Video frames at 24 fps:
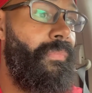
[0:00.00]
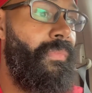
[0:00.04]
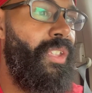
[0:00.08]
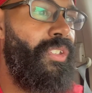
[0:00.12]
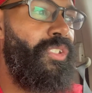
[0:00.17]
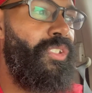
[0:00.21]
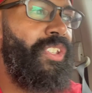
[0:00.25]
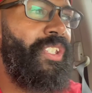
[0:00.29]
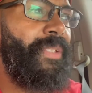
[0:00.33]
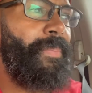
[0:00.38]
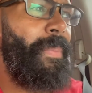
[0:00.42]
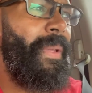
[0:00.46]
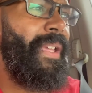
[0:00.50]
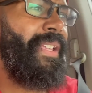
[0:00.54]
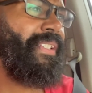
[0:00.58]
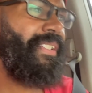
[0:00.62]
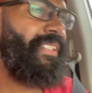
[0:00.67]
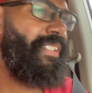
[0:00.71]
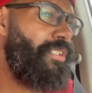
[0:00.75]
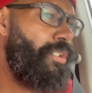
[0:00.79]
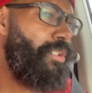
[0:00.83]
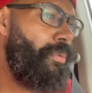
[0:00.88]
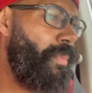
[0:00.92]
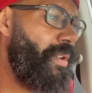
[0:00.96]
You spend
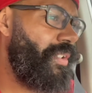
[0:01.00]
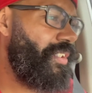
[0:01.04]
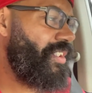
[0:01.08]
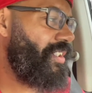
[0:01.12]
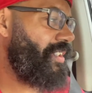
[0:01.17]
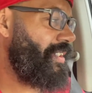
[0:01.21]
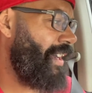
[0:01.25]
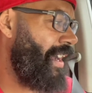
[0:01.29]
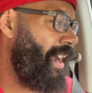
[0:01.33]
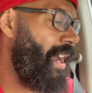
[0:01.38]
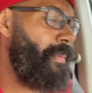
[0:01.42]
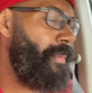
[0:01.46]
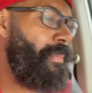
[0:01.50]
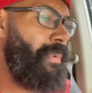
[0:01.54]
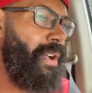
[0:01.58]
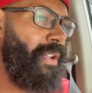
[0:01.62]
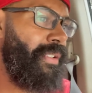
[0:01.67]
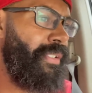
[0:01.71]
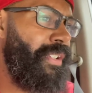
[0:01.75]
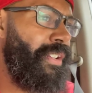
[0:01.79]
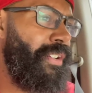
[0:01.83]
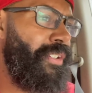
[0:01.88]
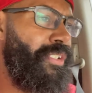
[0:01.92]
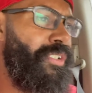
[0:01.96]
so much time
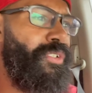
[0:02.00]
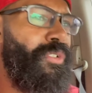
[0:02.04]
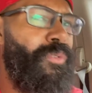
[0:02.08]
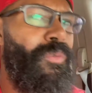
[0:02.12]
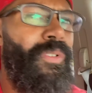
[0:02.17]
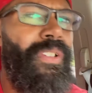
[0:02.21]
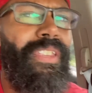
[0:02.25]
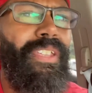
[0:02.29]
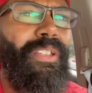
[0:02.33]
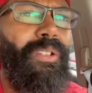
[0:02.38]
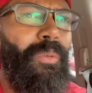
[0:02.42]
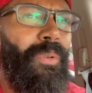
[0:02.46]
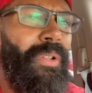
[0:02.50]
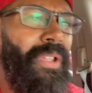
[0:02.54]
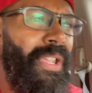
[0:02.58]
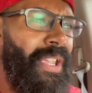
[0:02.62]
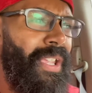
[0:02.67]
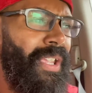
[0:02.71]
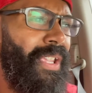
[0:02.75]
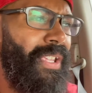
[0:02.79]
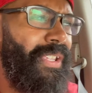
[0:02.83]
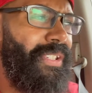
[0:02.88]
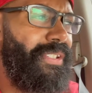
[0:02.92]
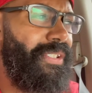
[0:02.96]
on there, you
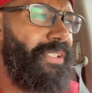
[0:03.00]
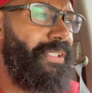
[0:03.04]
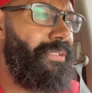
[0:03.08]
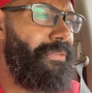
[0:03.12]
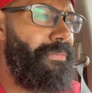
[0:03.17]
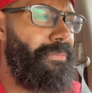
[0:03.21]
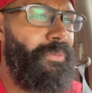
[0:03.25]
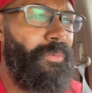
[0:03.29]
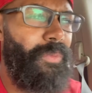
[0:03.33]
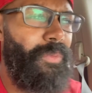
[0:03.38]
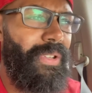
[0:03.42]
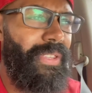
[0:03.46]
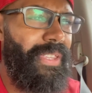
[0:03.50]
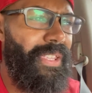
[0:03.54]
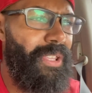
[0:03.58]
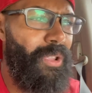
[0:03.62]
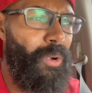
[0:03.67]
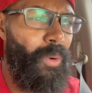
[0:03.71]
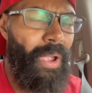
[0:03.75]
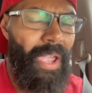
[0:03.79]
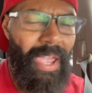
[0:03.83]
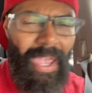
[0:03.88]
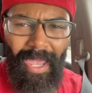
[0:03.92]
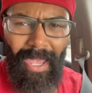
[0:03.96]
really
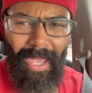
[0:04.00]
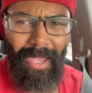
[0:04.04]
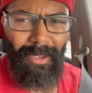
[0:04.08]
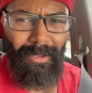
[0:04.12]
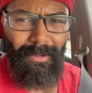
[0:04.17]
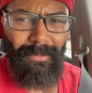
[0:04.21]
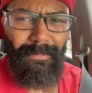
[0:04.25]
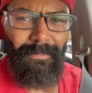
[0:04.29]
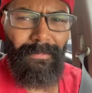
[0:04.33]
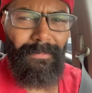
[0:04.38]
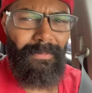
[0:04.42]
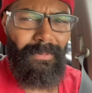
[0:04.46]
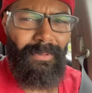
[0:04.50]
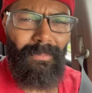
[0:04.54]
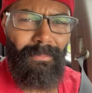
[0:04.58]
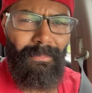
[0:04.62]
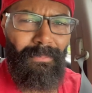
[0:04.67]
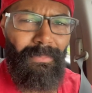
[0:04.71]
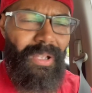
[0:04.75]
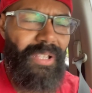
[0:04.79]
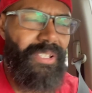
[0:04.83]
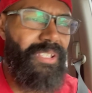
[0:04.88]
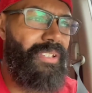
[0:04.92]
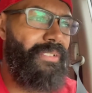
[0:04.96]
don't have
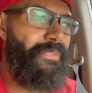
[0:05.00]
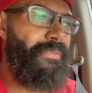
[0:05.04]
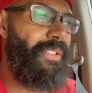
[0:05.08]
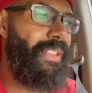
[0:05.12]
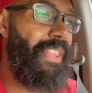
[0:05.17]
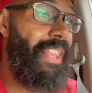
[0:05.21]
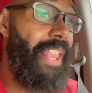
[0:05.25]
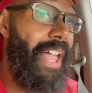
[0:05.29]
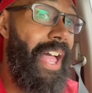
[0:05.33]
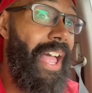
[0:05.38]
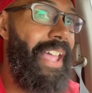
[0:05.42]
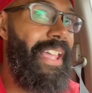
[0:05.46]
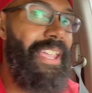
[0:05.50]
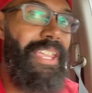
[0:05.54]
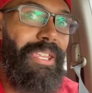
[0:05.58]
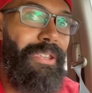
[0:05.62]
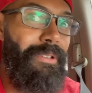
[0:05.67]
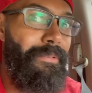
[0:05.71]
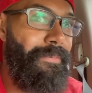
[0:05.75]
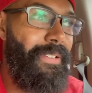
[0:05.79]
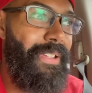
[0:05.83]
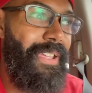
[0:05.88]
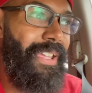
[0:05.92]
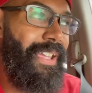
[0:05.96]
much of a
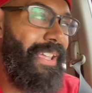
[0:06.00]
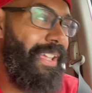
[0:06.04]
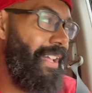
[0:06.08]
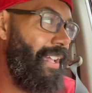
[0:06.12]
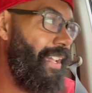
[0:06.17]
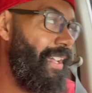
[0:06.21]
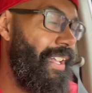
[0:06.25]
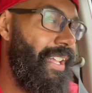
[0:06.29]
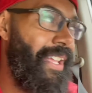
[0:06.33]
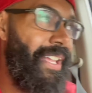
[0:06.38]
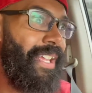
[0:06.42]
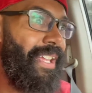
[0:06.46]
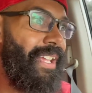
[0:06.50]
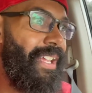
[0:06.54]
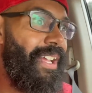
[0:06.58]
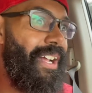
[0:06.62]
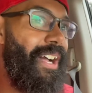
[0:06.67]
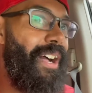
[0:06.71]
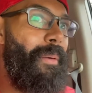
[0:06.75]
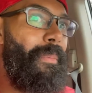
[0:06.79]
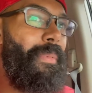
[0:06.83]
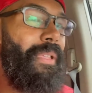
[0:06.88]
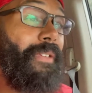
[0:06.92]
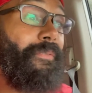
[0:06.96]
life.
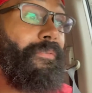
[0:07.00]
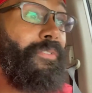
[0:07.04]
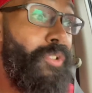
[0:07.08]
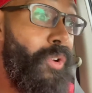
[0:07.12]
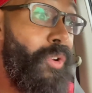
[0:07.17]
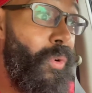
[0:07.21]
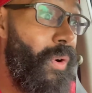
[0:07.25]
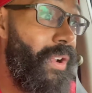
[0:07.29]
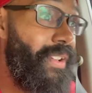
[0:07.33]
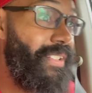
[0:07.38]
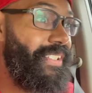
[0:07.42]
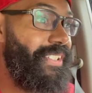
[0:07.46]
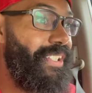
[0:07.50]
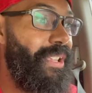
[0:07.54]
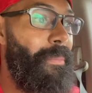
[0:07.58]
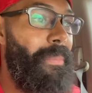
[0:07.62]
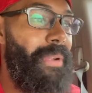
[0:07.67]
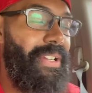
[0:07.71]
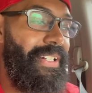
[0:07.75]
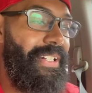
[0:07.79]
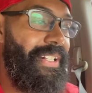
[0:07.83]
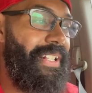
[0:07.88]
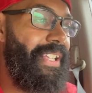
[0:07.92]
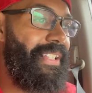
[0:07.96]
If you are
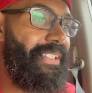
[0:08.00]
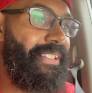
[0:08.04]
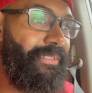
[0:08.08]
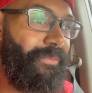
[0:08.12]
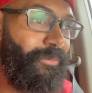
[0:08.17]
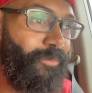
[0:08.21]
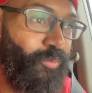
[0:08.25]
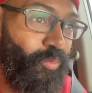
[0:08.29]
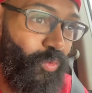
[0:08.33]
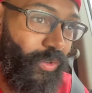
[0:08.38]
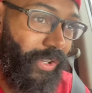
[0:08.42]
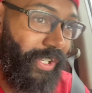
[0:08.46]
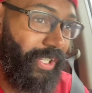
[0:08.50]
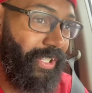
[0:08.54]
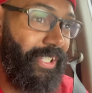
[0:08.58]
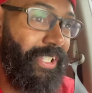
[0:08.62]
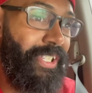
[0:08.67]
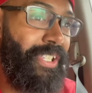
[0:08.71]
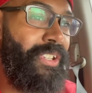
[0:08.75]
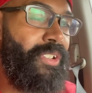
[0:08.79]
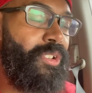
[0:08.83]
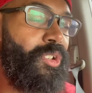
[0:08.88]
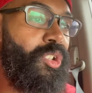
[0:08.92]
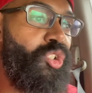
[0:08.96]
somebody that's
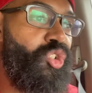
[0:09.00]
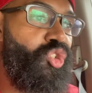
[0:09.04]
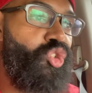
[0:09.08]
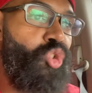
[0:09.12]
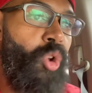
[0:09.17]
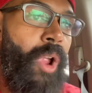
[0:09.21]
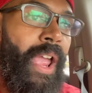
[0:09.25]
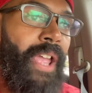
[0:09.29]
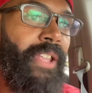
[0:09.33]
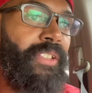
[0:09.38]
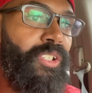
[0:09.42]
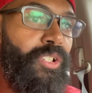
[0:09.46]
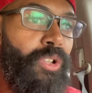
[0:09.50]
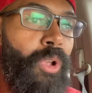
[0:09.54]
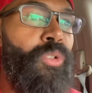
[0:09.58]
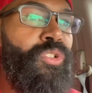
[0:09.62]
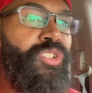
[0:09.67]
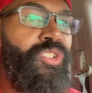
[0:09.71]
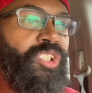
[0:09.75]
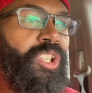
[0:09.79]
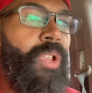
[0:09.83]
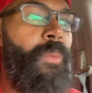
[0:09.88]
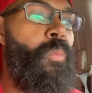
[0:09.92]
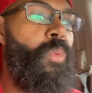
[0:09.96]
really trying to go
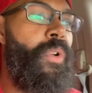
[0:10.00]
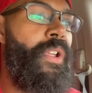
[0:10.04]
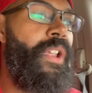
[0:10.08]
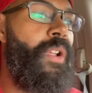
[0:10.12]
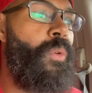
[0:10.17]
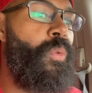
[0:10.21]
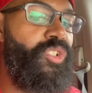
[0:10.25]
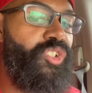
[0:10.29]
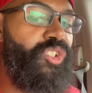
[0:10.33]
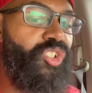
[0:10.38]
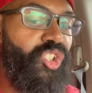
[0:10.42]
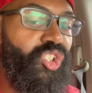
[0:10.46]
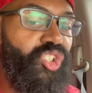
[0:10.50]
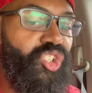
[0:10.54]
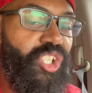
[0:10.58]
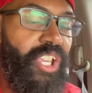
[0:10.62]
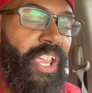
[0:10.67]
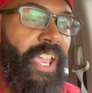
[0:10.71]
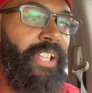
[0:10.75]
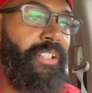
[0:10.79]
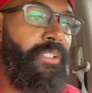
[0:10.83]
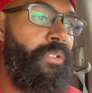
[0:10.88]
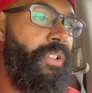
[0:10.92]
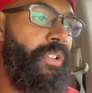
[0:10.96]
somewhere with your
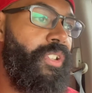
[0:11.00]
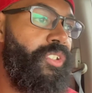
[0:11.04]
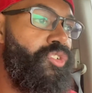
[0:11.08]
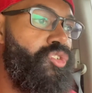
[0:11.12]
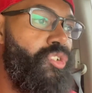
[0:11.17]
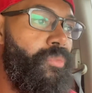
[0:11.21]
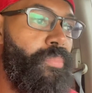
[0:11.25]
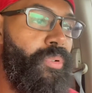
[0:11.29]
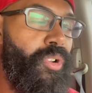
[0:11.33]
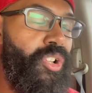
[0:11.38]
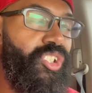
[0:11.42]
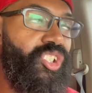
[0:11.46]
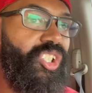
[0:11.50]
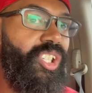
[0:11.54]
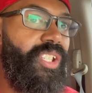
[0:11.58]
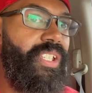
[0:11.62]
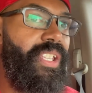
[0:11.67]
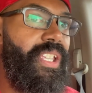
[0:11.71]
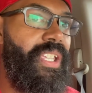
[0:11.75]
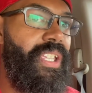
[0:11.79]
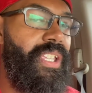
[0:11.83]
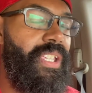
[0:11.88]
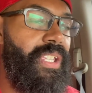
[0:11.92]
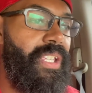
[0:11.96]
channel and you're pushing
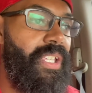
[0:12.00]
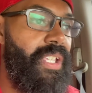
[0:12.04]
it,